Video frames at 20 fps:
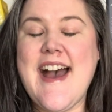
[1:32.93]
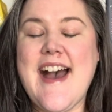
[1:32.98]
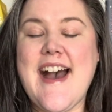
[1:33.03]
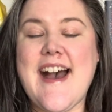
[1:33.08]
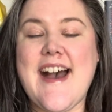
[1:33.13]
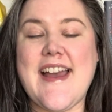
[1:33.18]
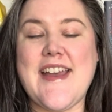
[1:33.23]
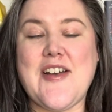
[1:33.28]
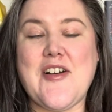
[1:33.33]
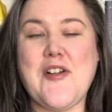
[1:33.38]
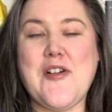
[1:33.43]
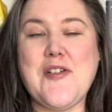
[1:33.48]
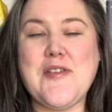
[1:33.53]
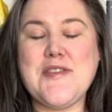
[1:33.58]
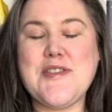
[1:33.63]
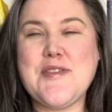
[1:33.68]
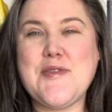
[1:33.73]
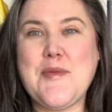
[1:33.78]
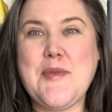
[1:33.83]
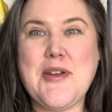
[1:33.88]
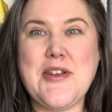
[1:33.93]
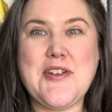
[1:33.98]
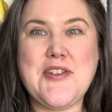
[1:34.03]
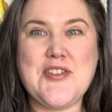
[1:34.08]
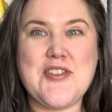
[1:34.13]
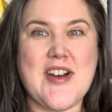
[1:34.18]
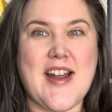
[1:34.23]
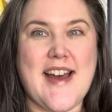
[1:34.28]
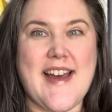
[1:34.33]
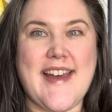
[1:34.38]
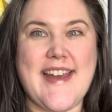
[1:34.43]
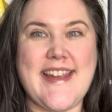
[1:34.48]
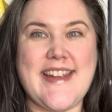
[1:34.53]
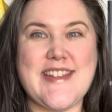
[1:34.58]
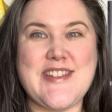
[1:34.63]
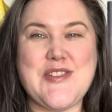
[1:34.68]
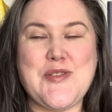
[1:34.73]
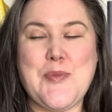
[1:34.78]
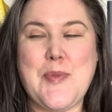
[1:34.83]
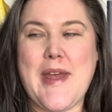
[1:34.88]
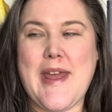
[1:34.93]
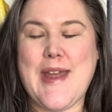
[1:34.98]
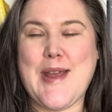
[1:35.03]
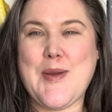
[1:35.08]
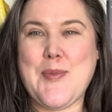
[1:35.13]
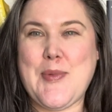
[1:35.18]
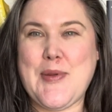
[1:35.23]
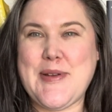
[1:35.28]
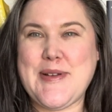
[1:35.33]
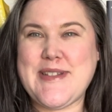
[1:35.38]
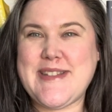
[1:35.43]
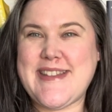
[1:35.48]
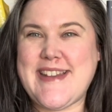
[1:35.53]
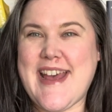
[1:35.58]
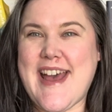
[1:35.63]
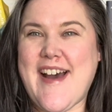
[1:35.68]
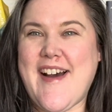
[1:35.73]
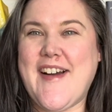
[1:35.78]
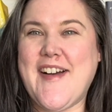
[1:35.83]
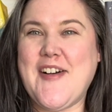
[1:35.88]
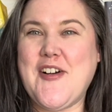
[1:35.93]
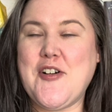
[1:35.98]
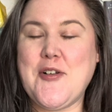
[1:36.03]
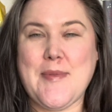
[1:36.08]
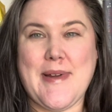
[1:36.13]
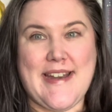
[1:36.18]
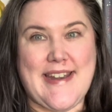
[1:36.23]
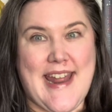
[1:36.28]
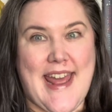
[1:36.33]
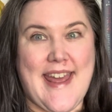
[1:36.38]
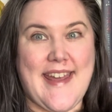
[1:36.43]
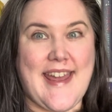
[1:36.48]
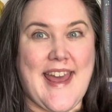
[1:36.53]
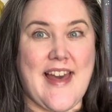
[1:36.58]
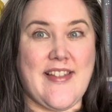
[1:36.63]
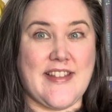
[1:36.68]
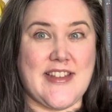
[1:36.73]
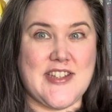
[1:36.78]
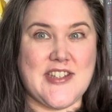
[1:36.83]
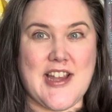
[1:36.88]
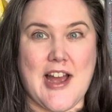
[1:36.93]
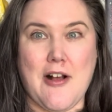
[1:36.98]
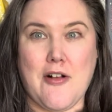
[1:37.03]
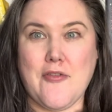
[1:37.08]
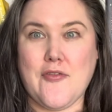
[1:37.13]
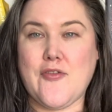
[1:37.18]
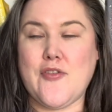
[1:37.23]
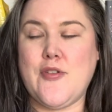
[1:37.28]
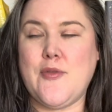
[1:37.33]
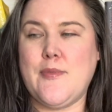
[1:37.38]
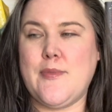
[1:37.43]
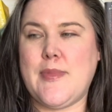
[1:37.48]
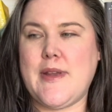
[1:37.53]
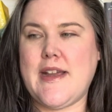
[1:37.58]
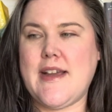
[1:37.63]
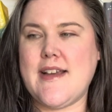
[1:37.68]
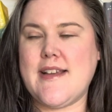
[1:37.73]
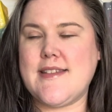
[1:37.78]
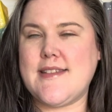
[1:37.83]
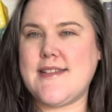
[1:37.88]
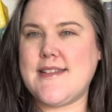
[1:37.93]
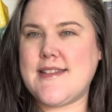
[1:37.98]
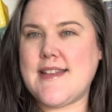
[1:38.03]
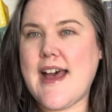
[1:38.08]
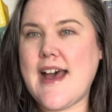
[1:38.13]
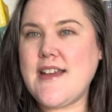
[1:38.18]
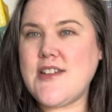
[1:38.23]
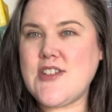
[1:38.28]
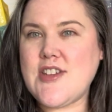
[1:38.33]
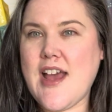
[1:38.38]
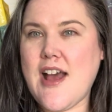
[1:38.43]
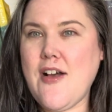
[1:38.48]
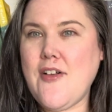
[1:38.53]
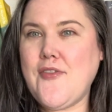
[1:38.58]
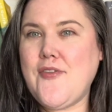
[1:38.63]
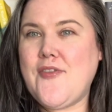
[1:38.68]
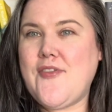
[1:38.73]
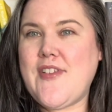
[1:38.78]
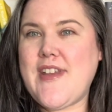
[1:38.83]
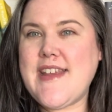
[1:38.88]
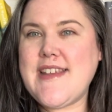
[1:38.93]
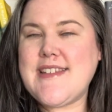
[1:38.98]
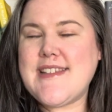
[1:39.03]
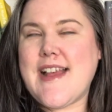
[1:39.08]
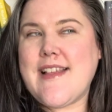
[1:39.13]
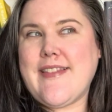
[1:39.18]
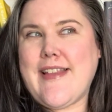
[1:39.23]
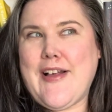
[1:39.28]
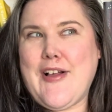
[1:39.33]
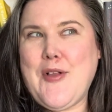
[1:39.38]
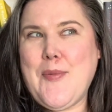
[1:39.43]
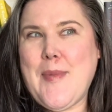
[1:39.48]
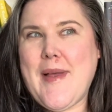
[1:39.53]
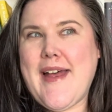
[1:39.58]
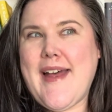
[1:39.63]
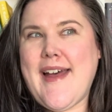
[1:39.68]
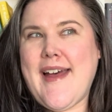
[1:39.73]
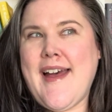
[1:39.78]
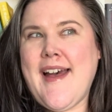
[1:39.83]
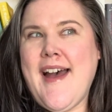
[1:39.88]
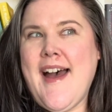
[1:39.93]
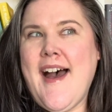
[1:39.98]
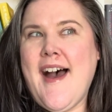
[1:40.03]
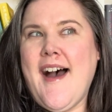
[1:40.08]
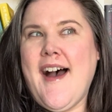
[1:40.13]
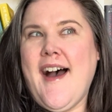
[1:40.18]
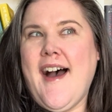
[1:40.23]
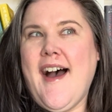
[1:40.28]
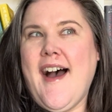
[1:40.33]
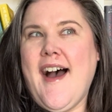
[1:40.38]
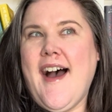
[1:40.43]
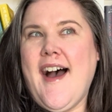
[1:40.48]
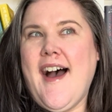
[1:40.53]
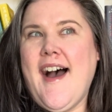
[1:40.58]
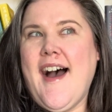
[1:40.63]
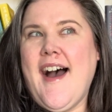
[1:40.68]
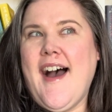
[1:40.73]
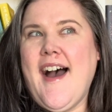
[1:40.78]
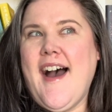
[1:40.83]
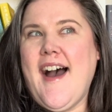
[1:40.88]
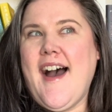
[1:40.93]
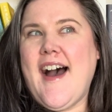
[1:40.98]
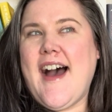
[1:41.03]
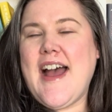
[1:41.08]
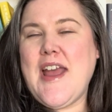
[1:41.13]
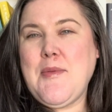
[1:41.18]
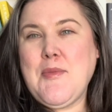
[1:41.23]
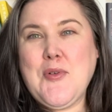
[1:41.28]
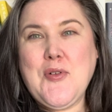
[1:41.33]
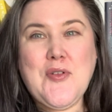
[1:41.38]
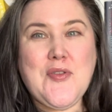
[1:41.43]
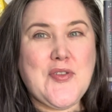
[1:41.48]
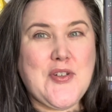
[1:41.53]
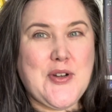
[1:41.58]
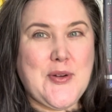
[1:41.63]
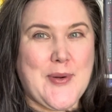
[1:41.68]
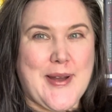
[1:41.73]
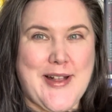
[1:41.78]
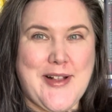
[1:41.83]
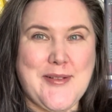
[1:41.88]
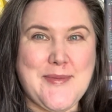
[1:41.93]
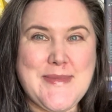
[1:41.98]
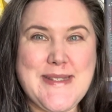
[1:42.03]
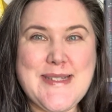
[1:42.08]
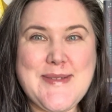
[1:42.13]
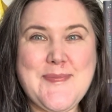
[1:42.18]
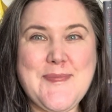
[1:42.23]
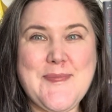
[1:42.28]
I also am going to try to pick books that are on my NetGalley shelf, because that shelf is a little bit, I'm overwhelmed